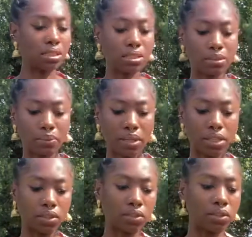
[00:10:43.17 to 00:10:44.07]
as
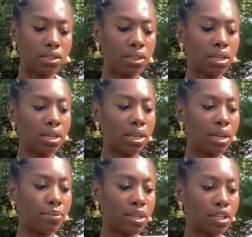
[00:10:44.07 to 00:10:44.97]
well.
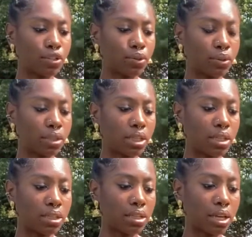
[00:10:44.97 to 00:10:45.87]
I'm not sure the
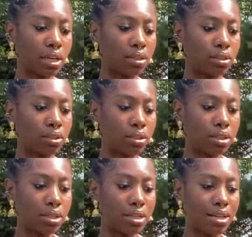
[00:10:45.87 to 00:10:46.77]
exact
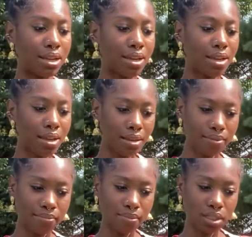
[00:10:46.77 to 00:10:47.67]

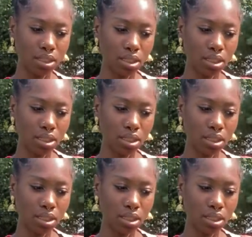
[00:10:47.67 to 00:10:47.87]
name,